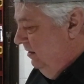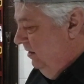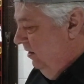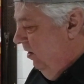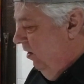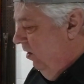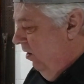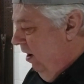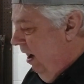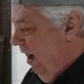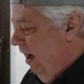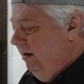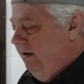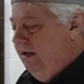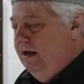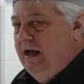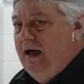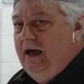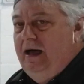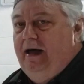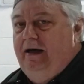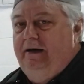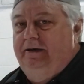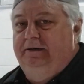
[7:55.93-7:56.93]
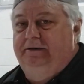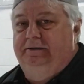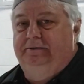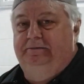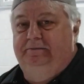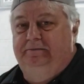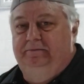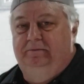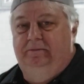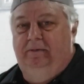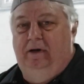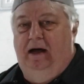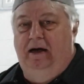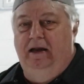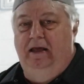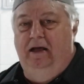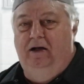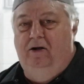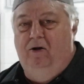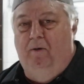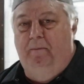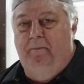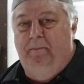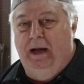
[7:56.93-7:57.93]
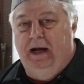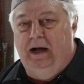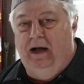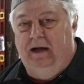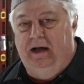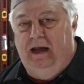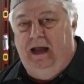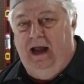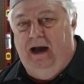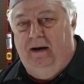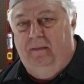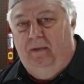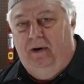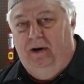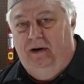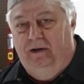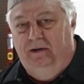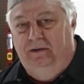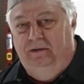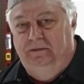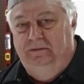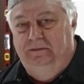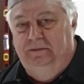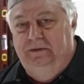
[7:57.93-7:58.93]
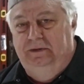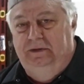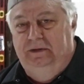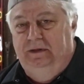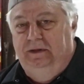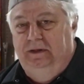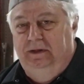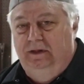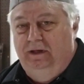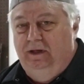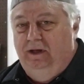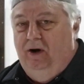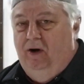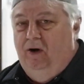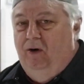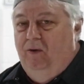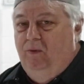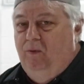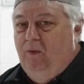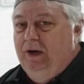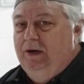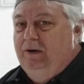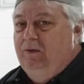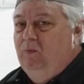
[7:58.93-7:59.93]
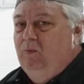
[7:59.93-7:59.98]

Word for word: You know, how do you, how do you go pick a camera? You know, what,